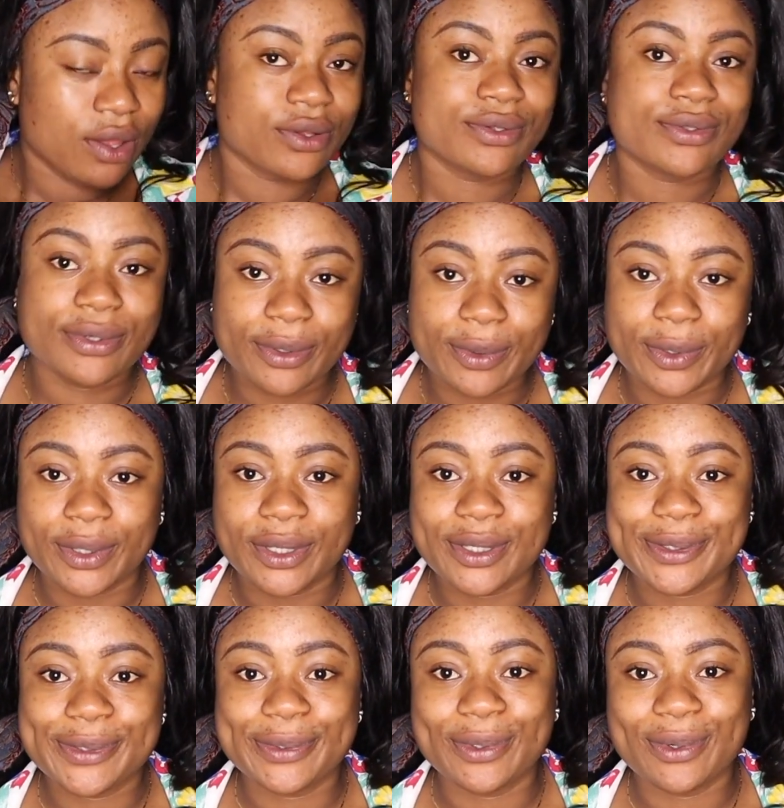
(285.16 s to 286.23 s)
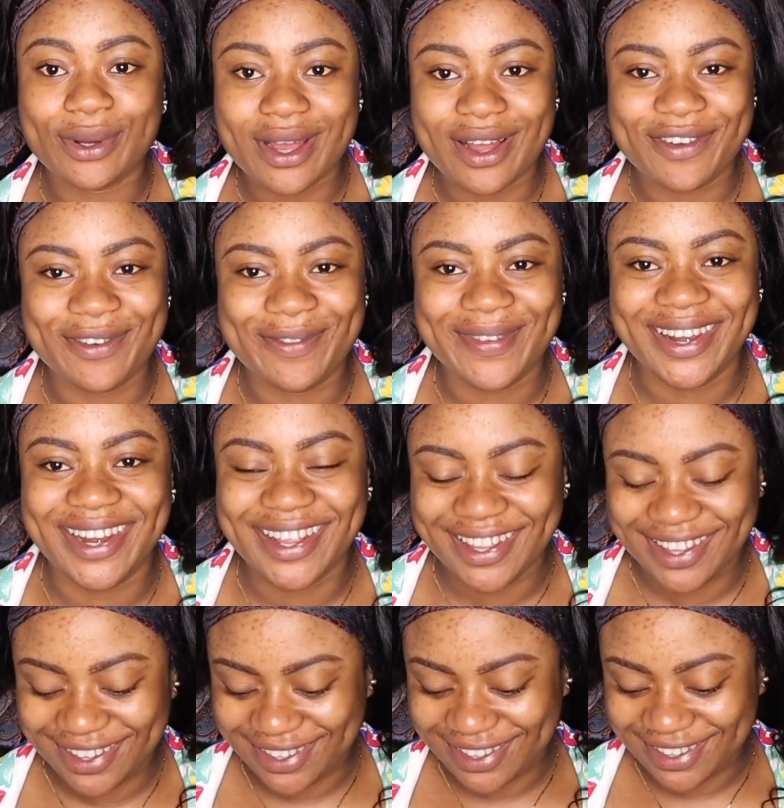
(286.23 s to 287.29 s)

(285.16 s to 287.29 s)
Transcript: So he's too local for my liking.